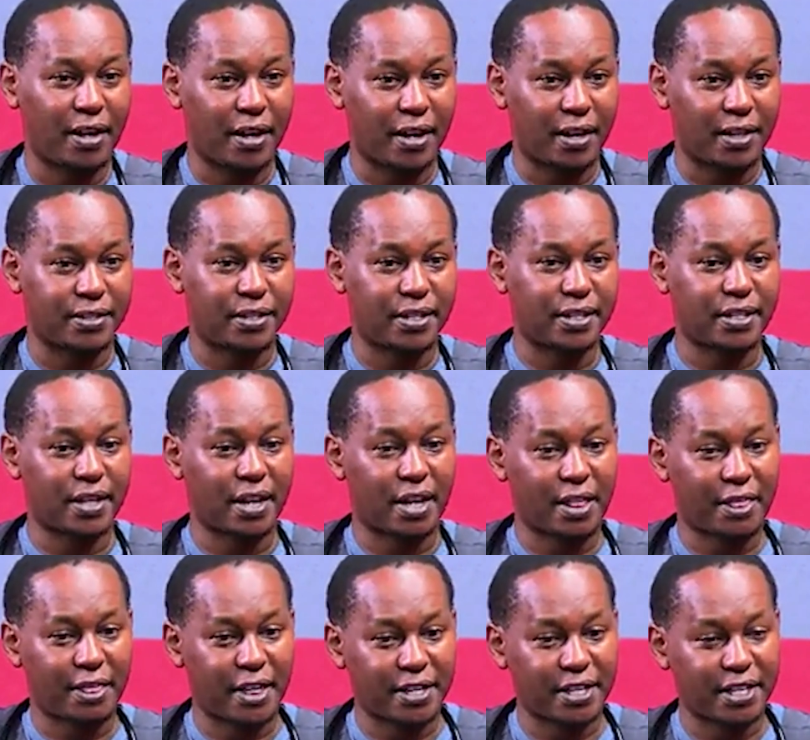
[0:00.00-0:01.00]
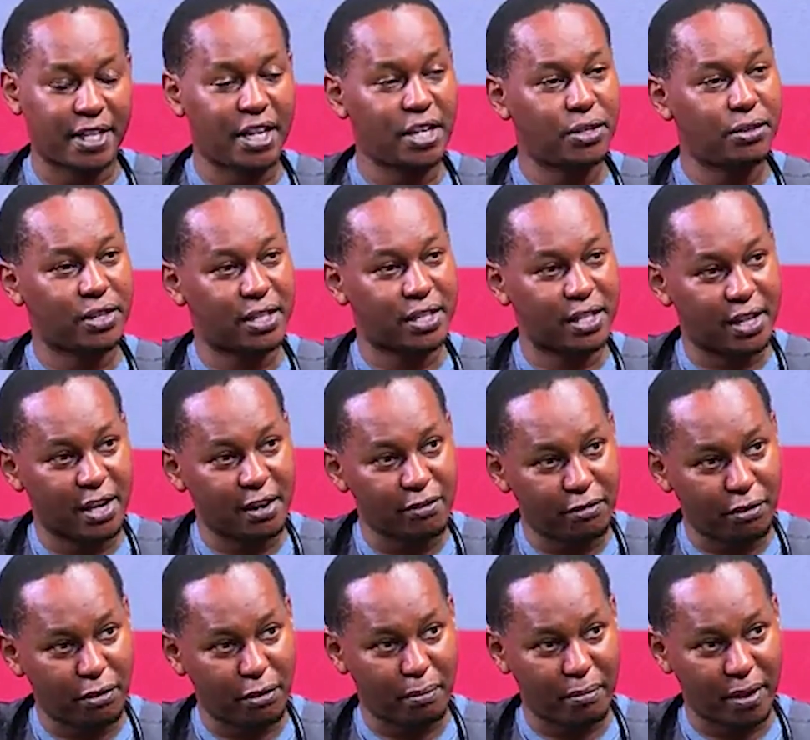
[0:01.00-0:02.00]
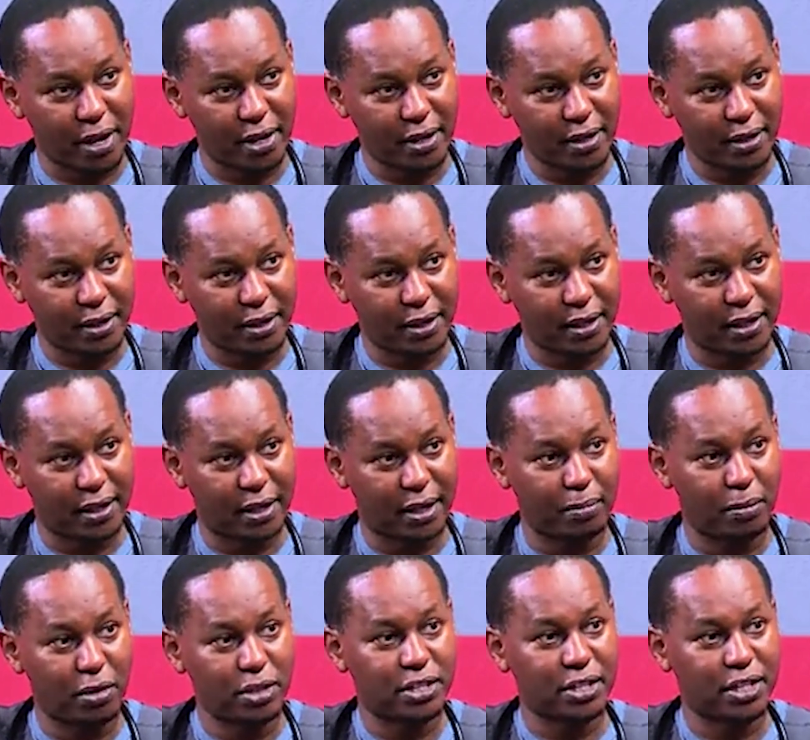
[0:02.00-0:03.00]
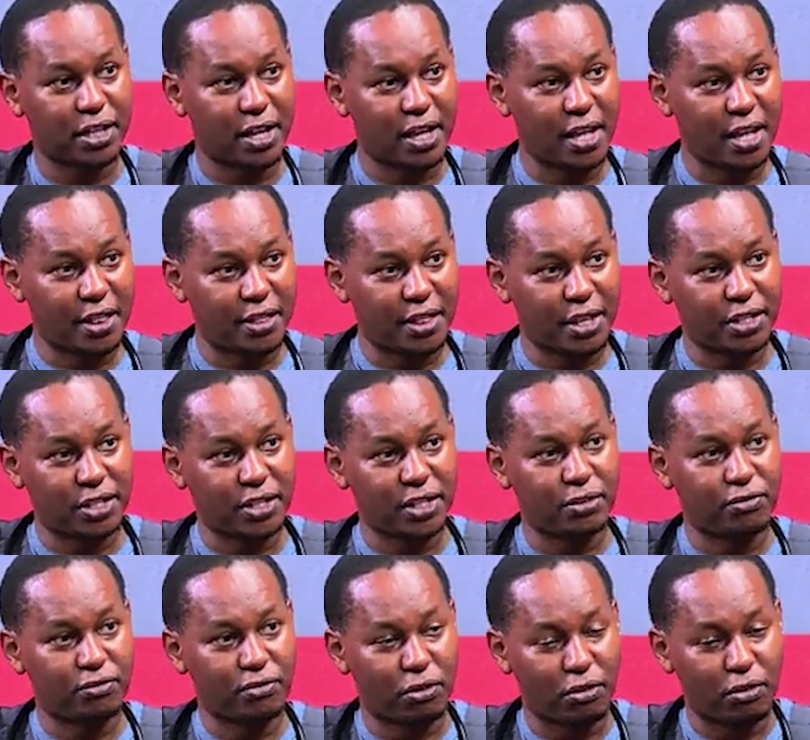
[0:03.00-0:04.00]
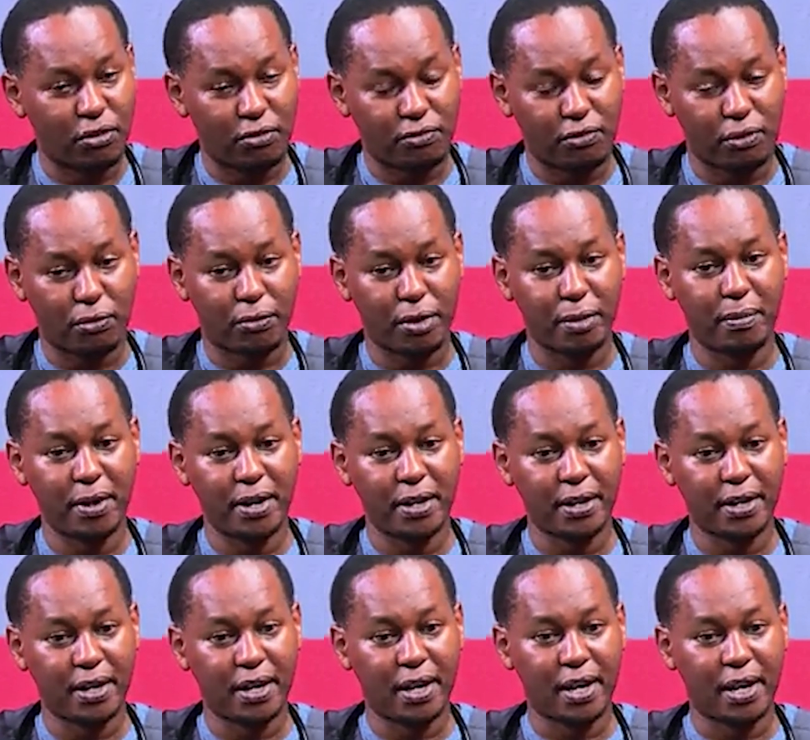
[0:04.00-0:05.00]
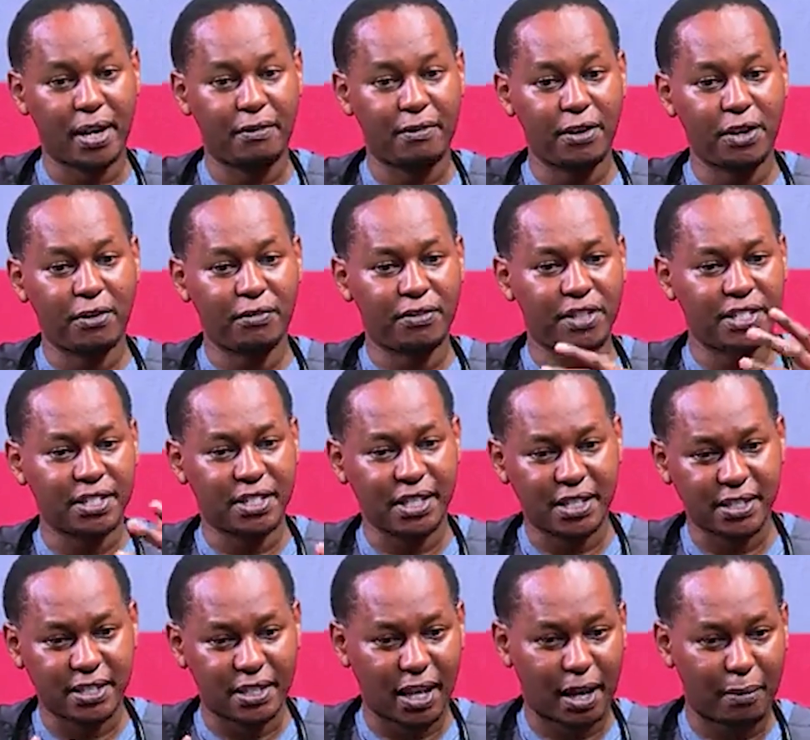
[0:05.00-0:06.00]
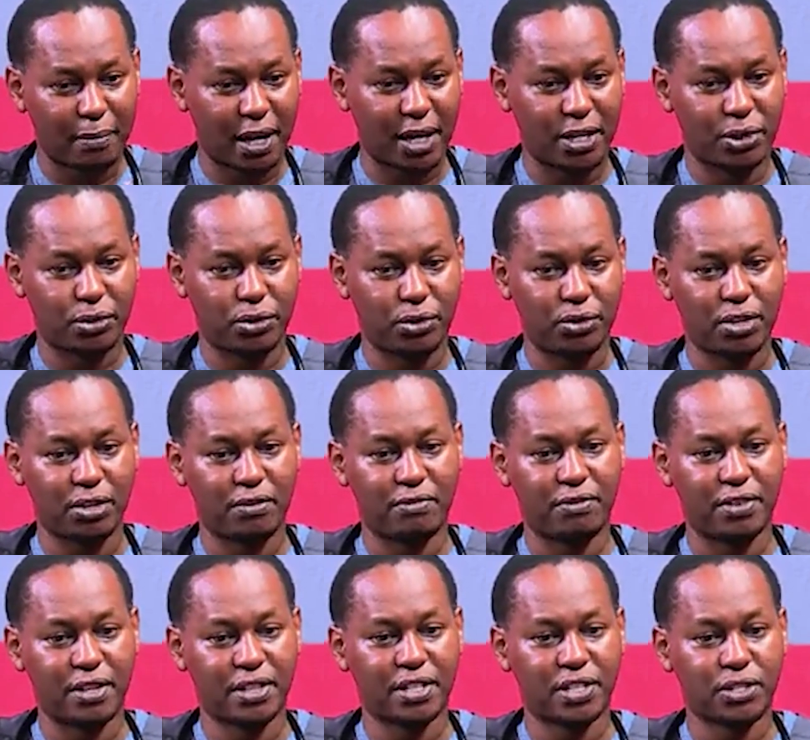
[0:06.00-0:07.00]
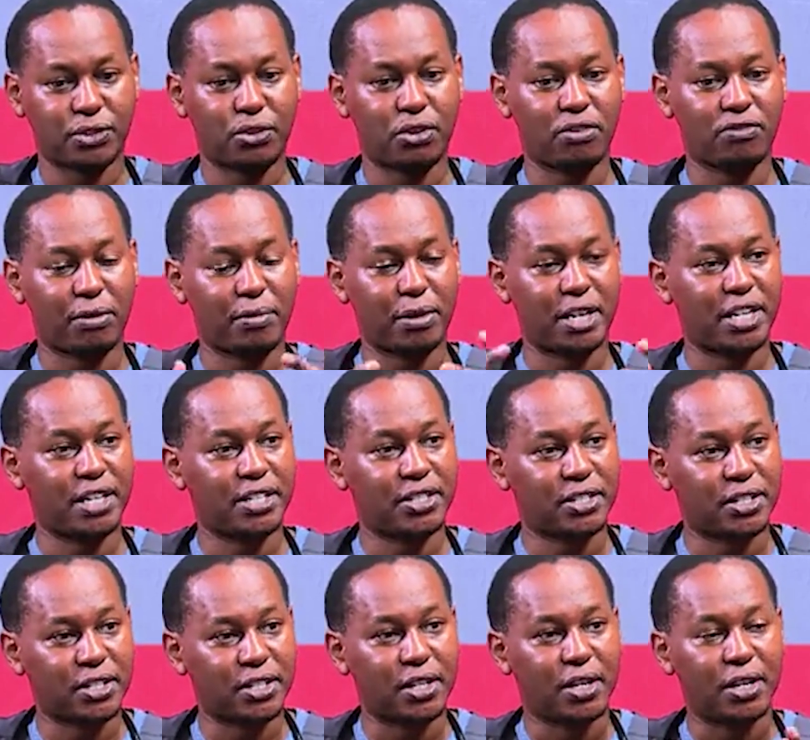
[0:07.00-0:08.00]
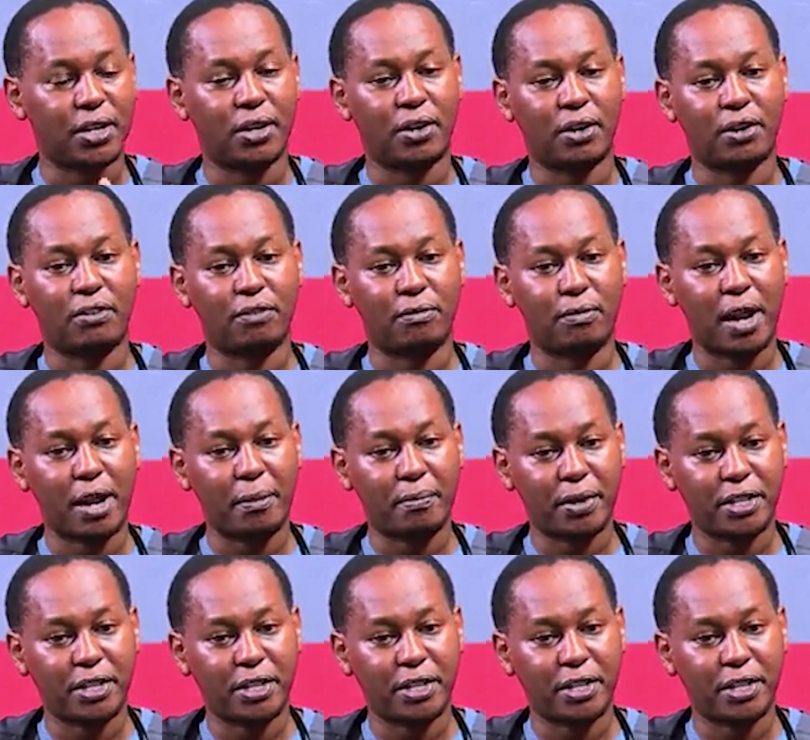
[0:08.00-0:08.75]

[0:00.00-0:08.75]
is it 38 or 39 for men, about 34 for women. If any of these things apply to you, if there's a strong family history of blood